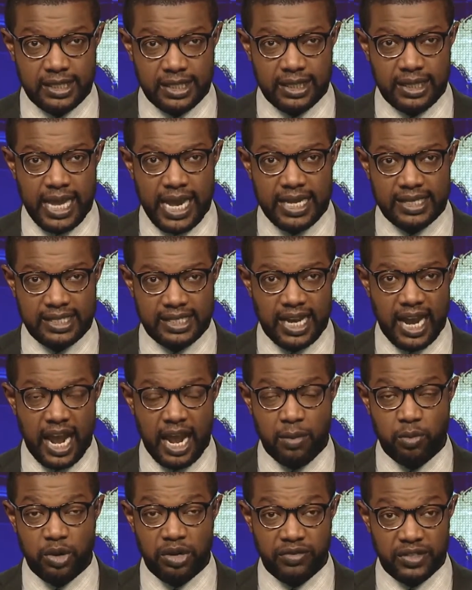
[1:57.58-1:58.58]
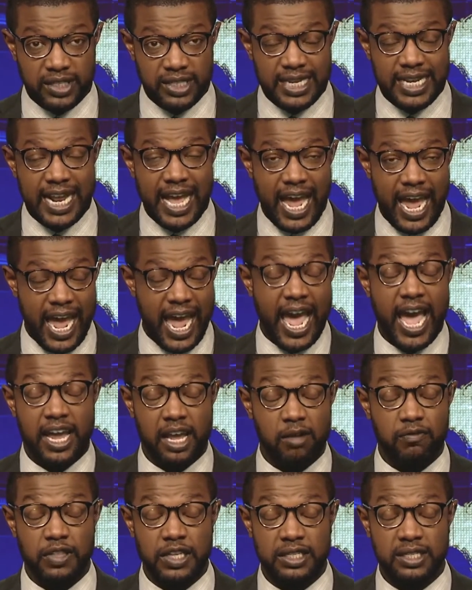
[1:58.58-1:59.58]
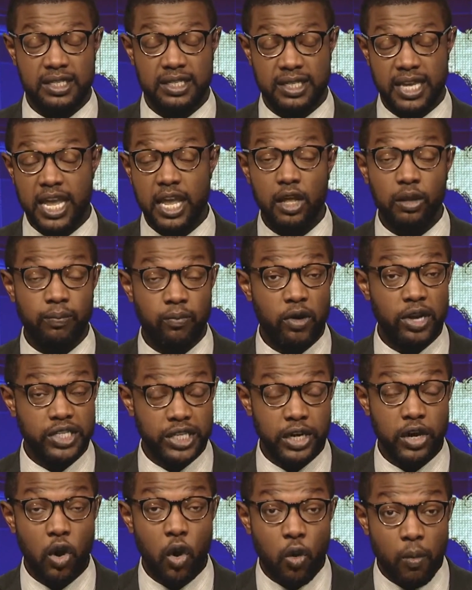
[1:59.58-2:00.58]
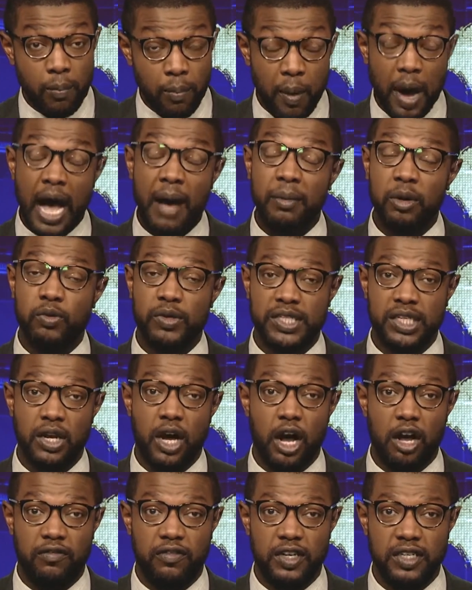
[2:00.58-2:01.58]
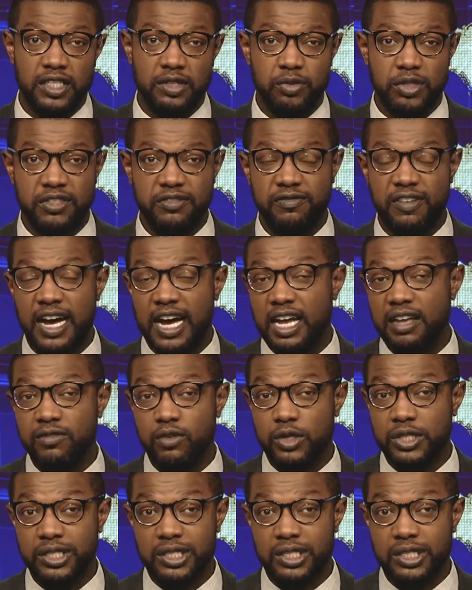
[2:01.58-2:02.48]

us the last time we've seen a hack of this scale, President Obama was in office. It was five or